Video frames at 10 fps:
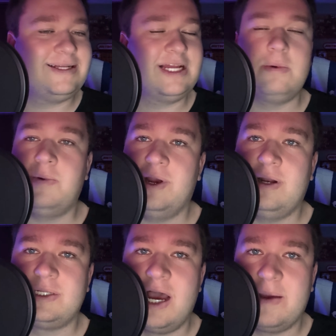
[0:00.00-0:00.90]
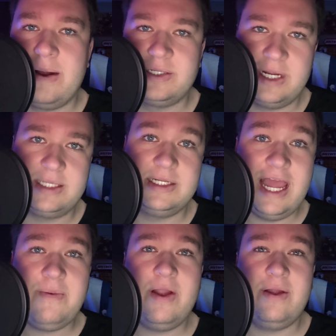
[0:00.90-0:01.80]
that's not what we're here to talk about today.
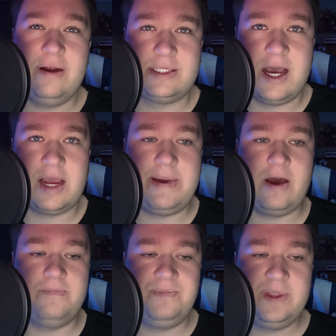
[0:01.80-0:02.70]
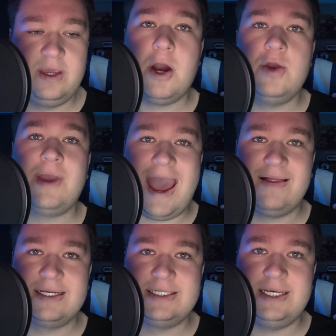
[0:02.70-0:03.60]
Today we are here to talk about Super Mario
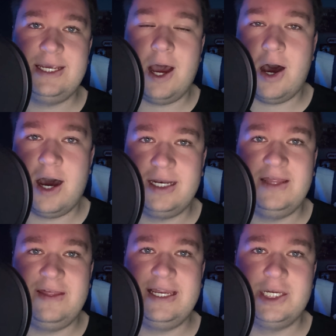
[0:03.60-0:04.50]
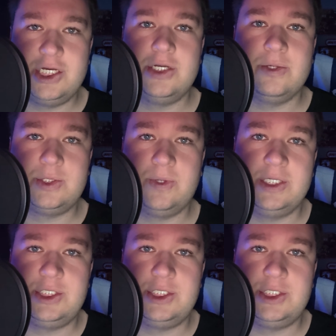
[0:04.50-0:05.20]
Galaxy on the Nintendo